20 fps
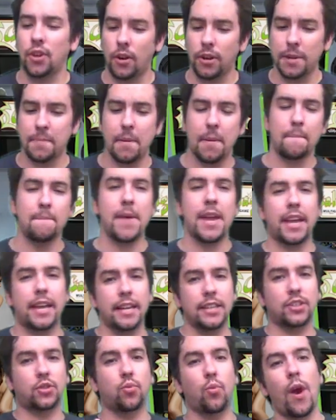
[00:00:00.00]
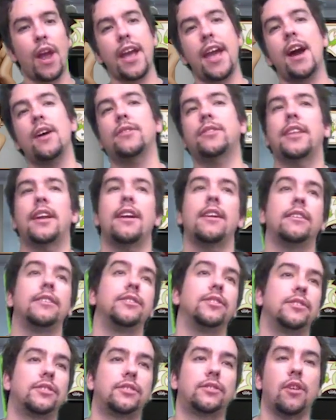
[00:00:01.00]
already been making its way out there,
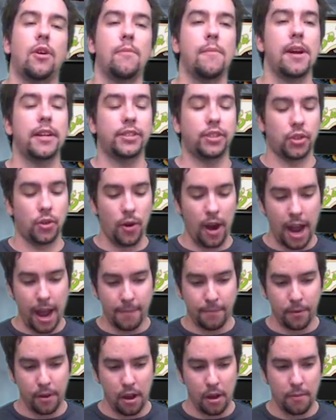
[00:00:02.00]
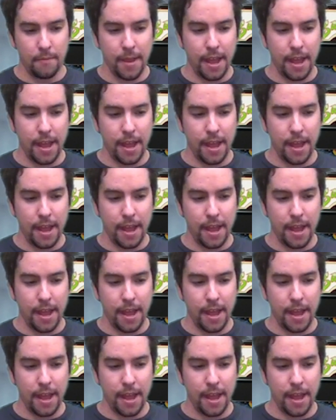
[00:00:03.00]
and there's so much crap. Oh